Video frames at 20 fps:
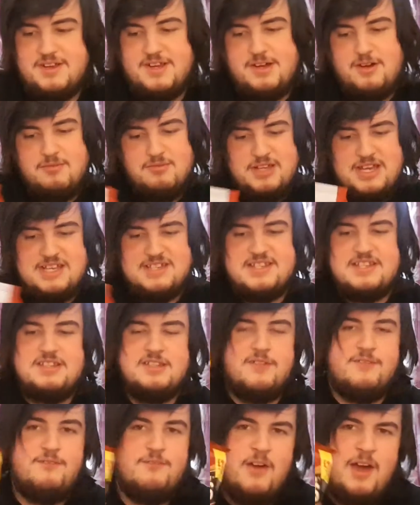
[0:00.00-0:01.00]
Now I'm guessing the
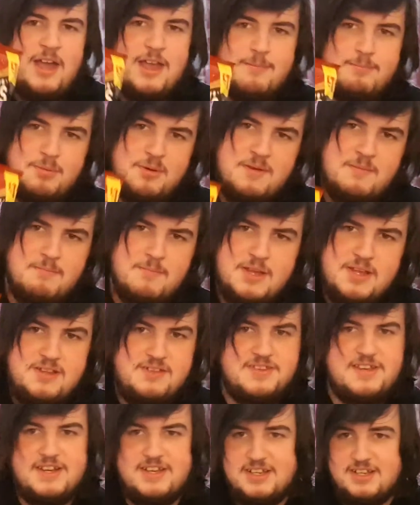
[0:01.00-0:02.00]
Fire Pit
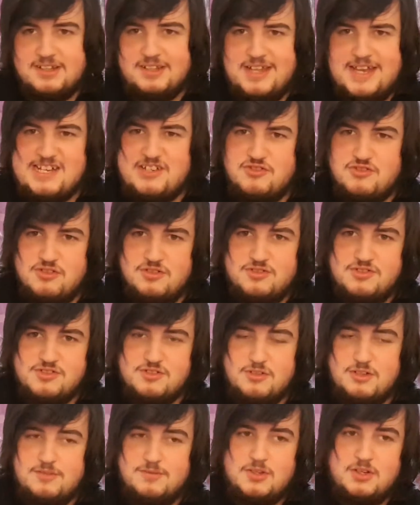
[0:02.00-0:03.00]
means a collection.
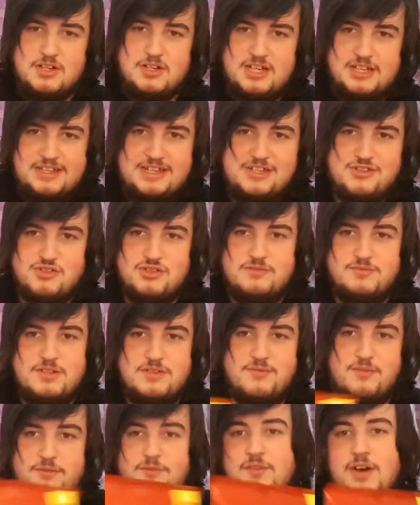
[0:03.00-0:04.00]
So they've got a collection of
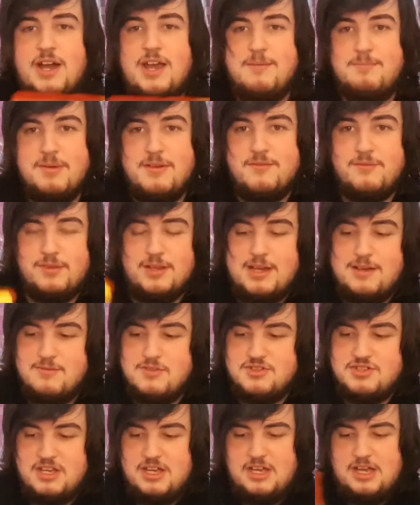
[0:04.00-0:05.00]
different Fire Pit flavours.